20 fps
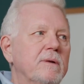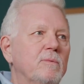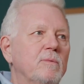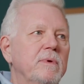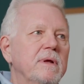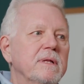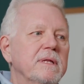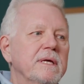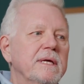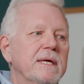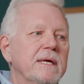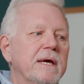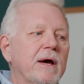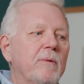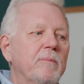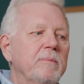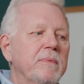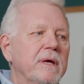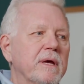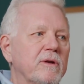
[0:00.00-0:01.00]
it really
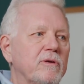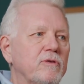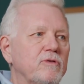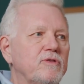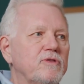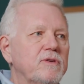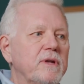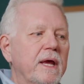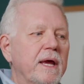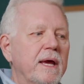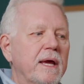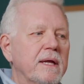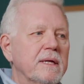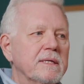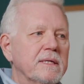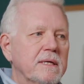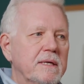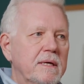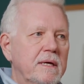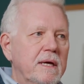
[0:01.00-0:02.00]
helped me
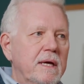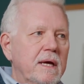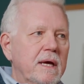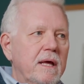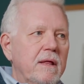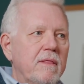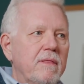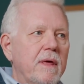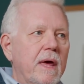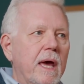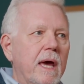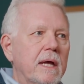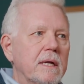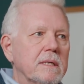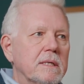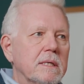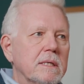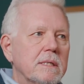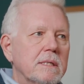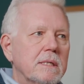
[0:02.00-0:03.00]
understand
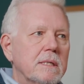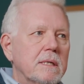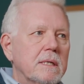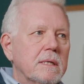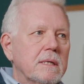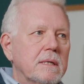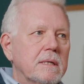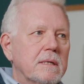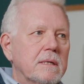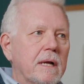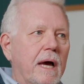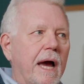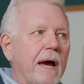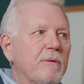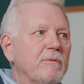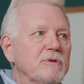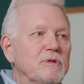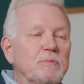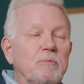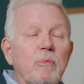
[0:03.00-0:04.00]
that
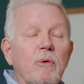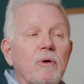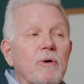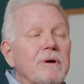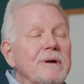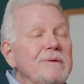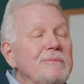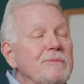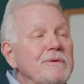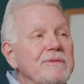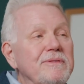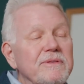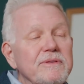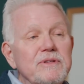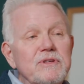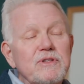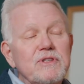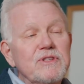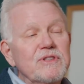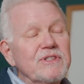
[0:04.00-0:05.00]
I was born with
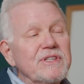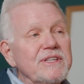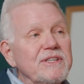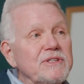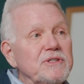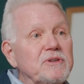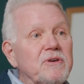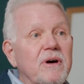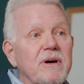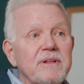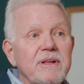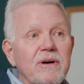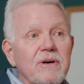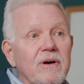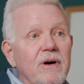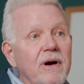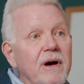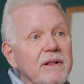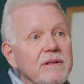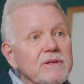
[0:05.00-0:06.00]
this disease called
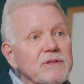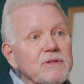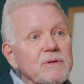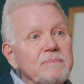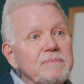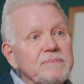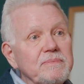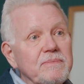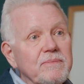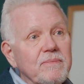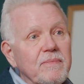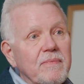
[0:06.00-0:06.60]
alcoholism.